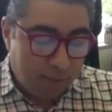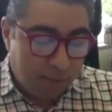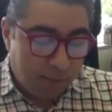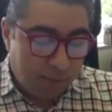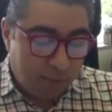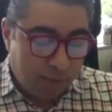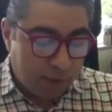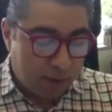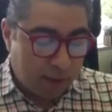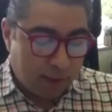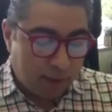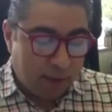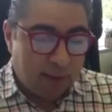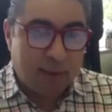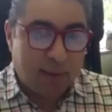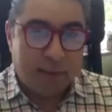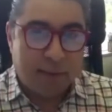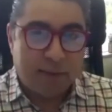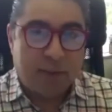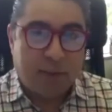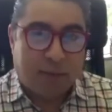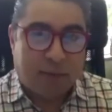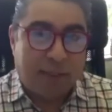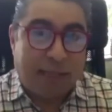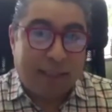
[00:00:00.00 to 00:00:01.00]
first,
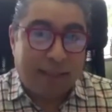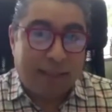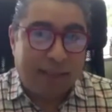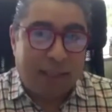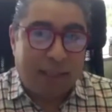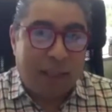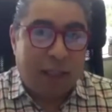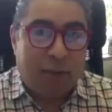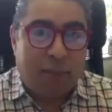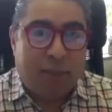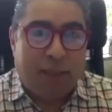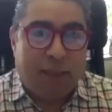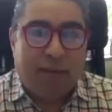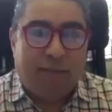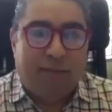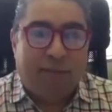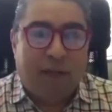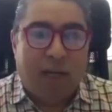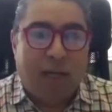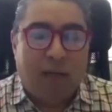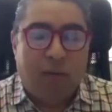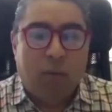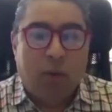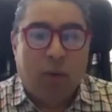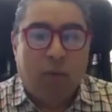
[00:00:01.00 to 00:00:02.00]
so that's a little bit of
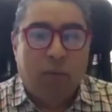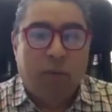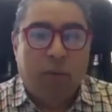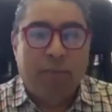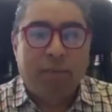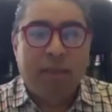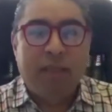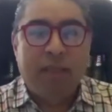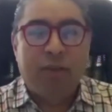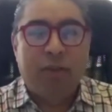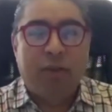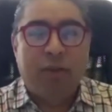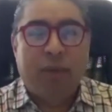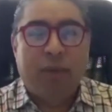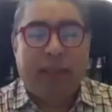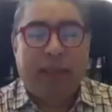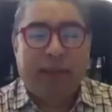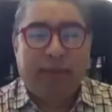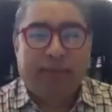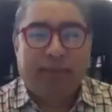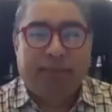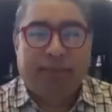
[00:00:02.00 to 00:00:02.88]
what we've been doing.